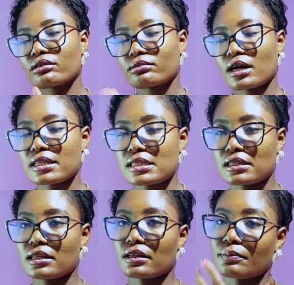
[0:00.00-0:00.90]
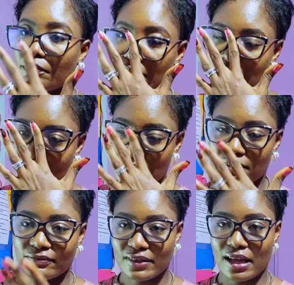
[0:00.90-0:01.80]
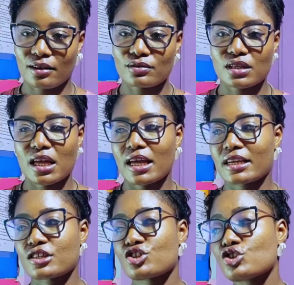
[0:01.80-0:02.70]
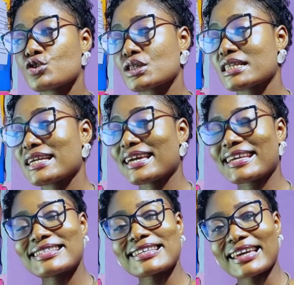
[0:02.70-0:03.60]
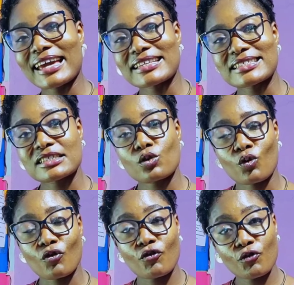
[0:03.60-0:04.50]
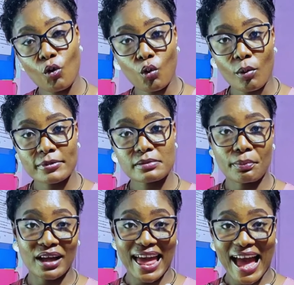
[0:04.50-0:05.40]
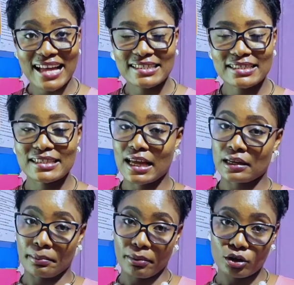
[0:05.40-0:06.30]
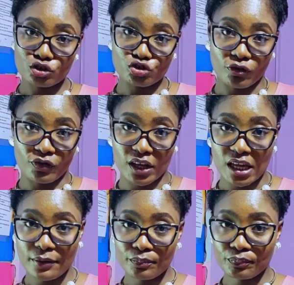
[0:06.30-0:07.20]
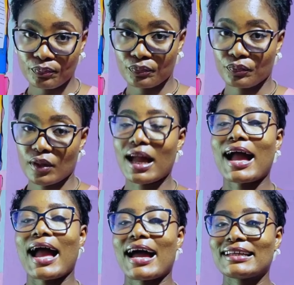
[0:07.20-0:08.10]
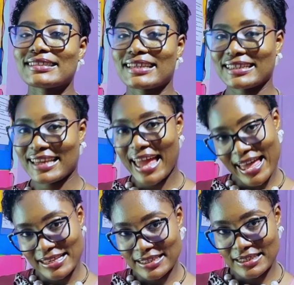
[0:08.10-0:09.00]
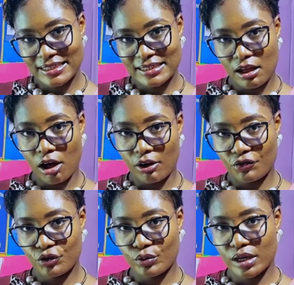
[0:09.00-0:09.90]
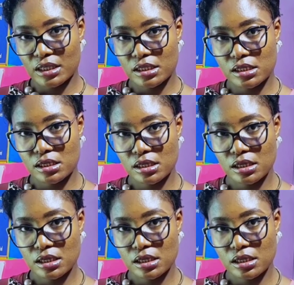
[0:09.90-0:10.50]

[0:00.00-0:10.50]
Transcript: are writing possessive nouns, it is usually indicated or formed by adding an apostrophe and an S after it.